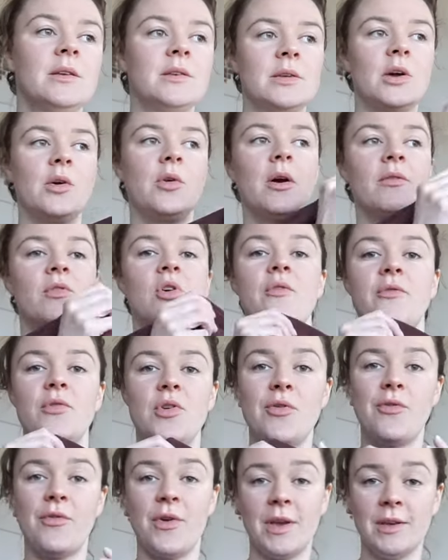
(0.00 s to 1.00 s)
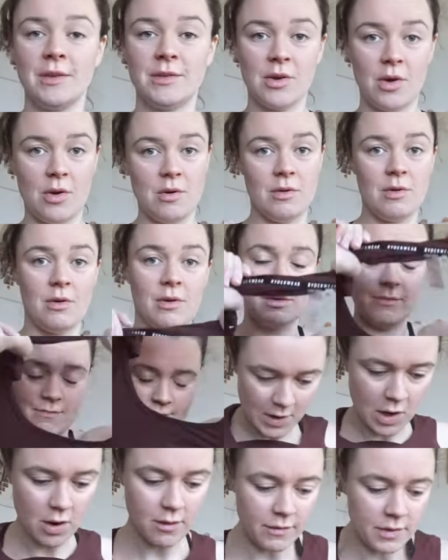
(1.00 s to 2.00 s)
So I've got a few things going on
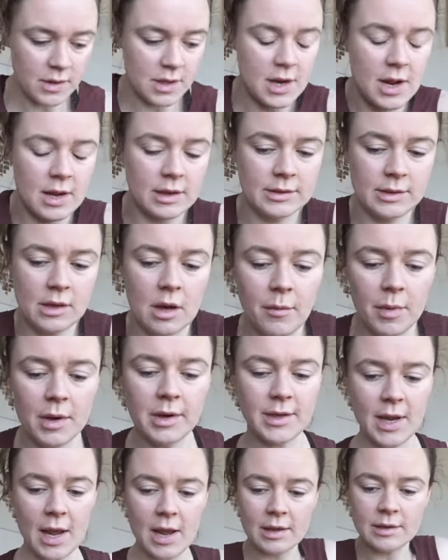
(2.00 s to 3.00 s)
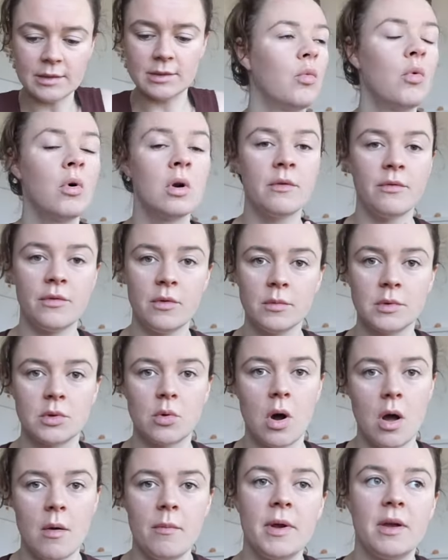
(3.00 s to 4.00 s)
over the next couple of days. One of them's
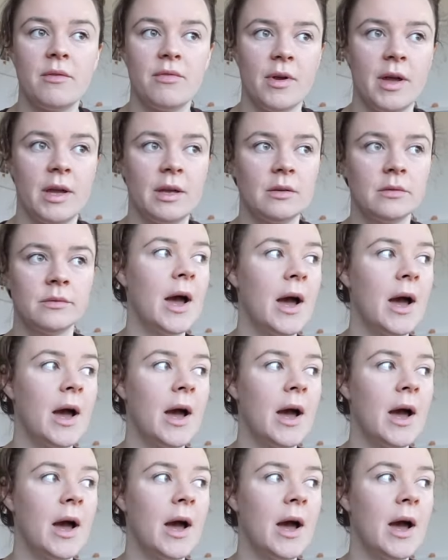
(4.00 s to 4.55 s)
quite a big thing,